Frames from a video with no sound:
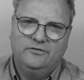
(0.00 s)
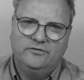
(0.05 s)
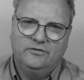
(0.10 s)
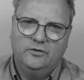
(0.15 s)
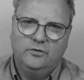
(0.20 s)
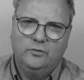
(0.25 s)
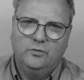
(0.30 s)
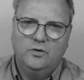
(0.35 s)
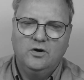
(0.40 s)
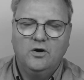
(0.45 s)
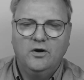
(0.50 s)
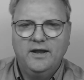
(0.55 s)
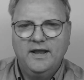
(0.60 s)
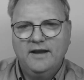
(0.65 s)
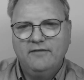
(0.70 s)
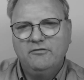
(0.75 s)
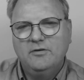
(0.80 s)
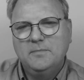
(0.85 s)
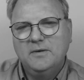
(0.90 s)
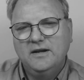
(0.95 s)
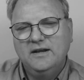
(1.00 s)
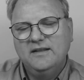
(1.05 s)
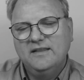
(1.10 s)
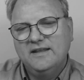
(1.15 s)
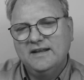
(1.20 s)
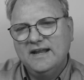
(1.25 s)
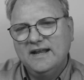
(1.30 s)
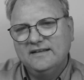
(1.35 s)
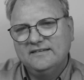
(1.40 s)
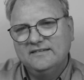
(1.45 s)
So everybody
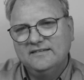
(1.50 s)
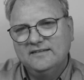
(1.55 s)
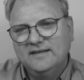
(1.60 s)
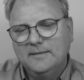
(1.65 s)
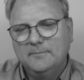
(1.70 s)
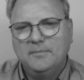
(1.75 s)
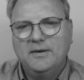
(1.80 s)
that has the same